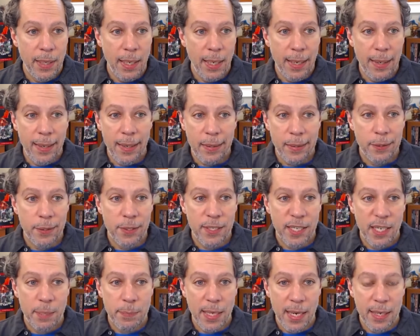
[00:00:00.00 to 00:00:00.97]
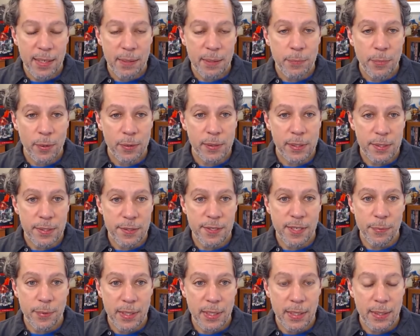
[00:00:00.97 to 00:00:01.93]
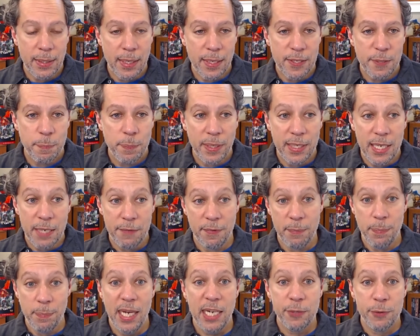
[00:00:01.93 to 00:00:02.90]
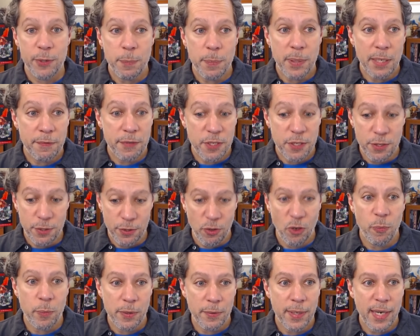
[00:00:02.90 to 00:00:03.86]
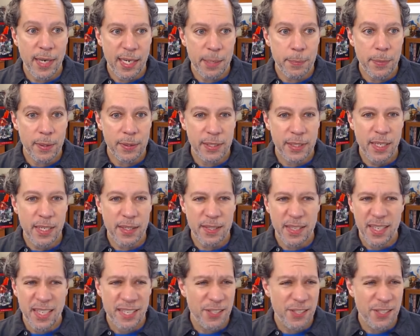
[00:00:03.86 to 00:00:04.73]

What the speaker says: And I can look up Guiding Bolt and see what it does. But even better would be if you just told me what Guiding Bolt does.